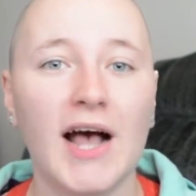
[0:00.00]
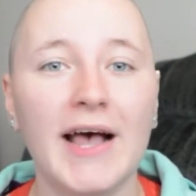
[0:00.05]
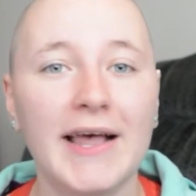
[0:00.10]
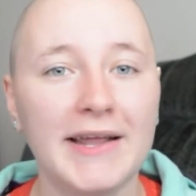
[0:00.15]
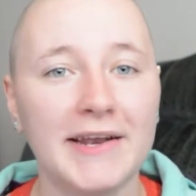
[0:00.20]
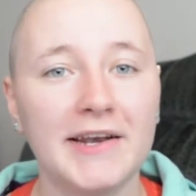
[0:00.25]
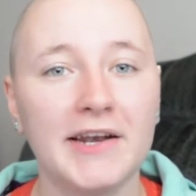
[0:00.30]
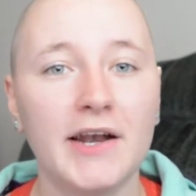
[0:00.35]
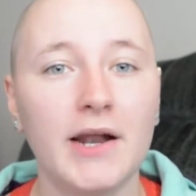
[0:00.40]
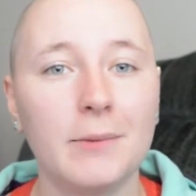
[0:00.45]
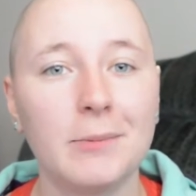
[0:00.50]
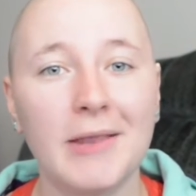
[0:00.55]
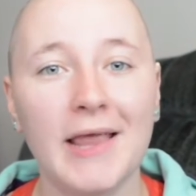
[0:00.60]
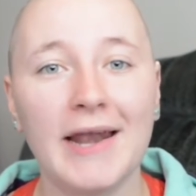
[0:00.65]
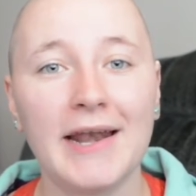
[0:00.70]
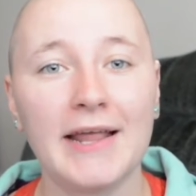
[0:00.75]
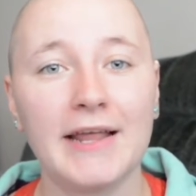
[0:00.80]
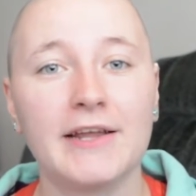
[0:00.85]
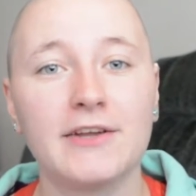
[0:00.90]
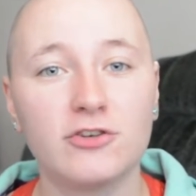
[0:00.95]
I ended up
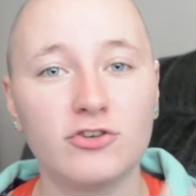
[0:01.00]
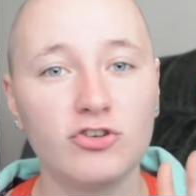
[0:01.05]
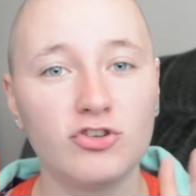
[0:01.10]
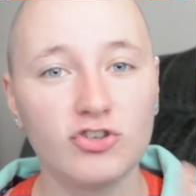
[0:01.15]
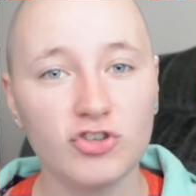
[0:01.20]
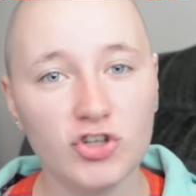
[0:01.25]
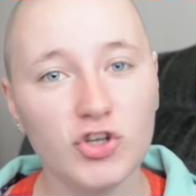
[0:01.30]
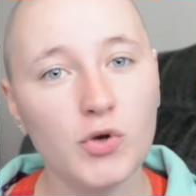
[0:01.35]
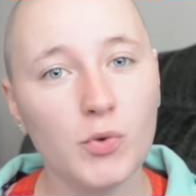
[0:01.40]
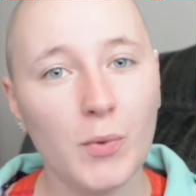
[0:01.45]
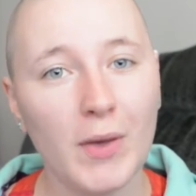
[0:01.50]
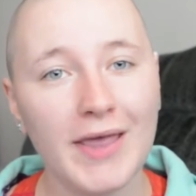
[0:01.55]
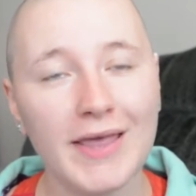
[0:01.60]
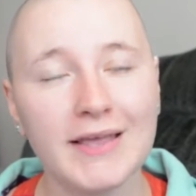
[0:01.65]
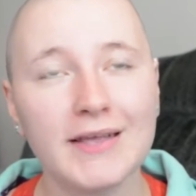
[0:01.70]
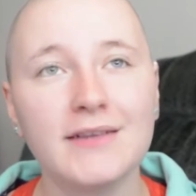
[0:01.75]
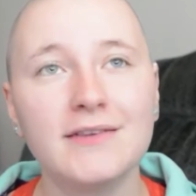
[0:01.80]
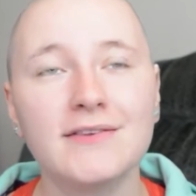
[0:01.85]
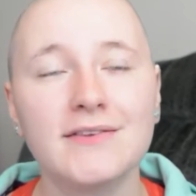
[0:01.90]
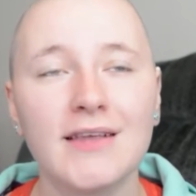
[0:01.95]
getting 2
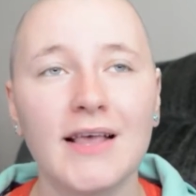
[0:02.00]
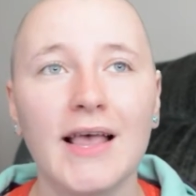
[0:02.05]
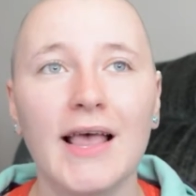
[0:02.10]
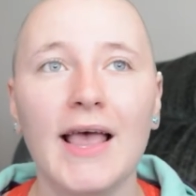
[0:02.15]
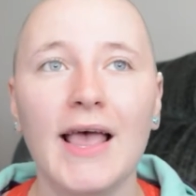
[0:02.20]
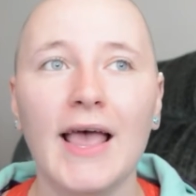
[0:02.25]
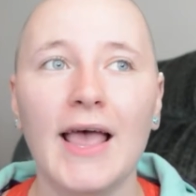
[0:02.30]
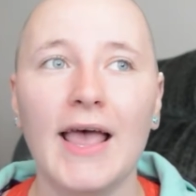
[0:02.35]
wigs,